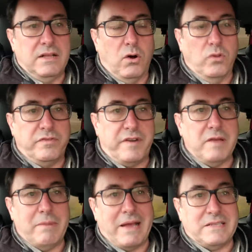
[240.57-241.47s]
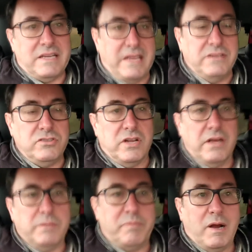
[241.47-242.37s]
all the free magazines, you
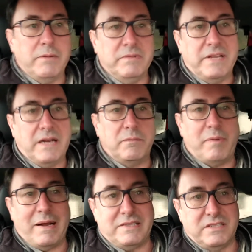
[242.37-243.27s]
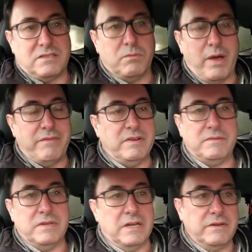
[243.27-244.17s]
know, the Probe, the Dental Practice, whatever,
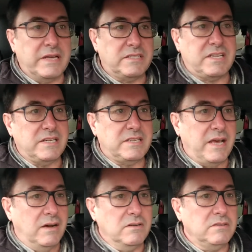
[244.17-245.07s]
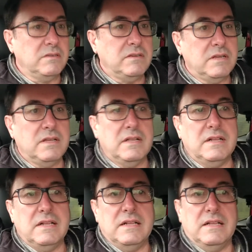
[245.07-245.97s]
you know, gets sent out,
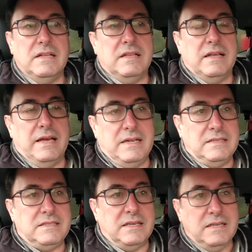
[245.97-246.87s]
and